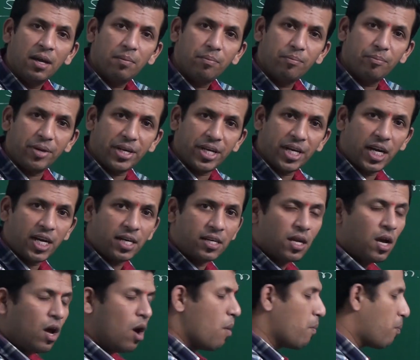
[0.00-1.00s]
minute.
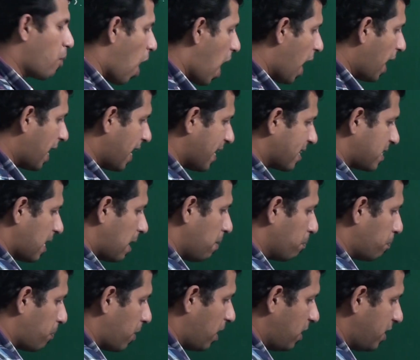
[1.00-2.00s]
For
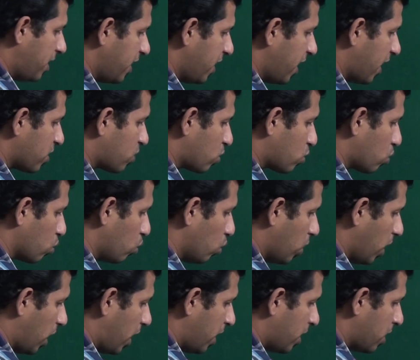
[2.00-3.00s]
example, dear
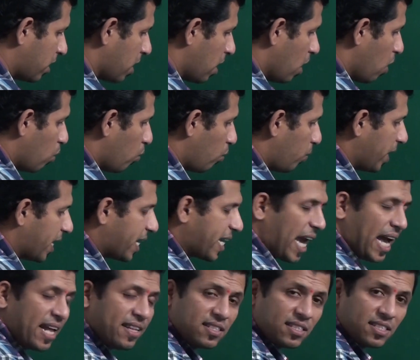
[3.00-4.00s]
student, we
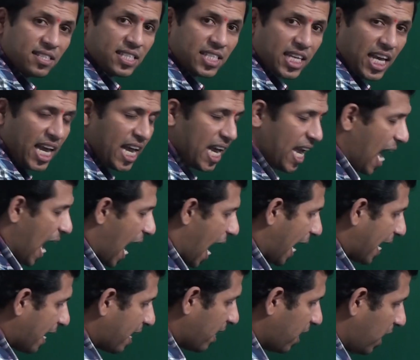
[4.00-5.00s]
can say
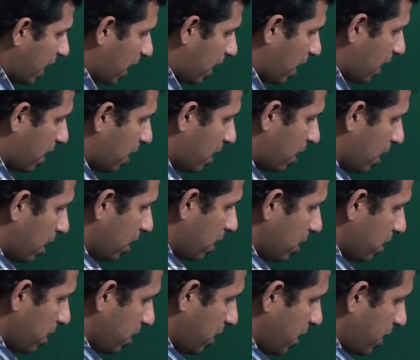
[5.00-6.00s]

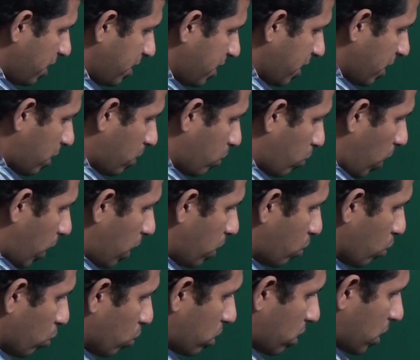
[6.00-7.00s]
angle is equal
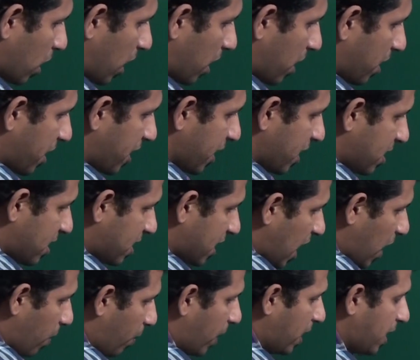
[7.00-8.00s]
to
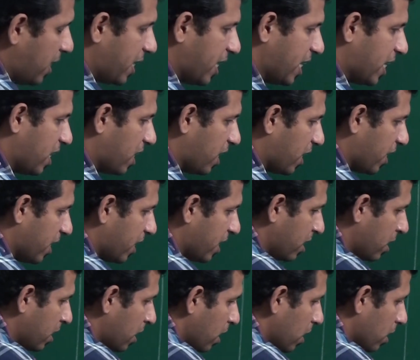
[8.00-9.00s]
37
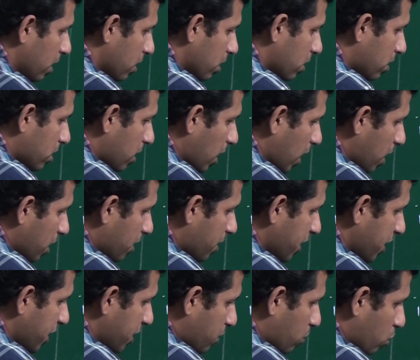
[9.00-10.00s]
degree,
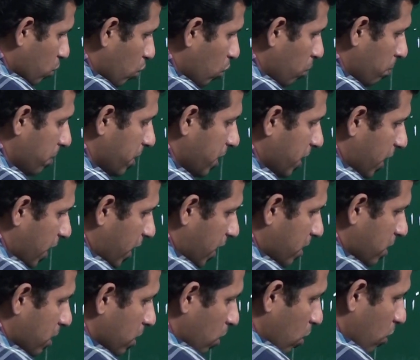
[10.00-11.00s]
32
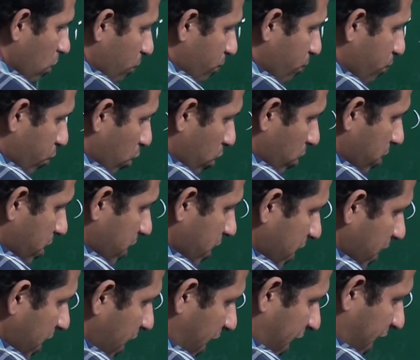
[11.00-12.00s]
minute,
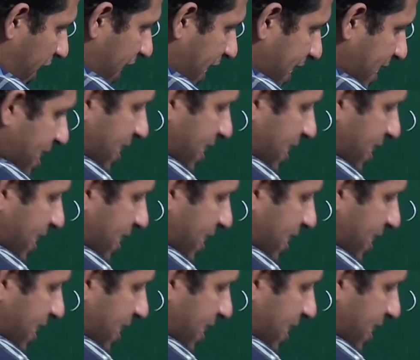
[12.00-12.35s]
48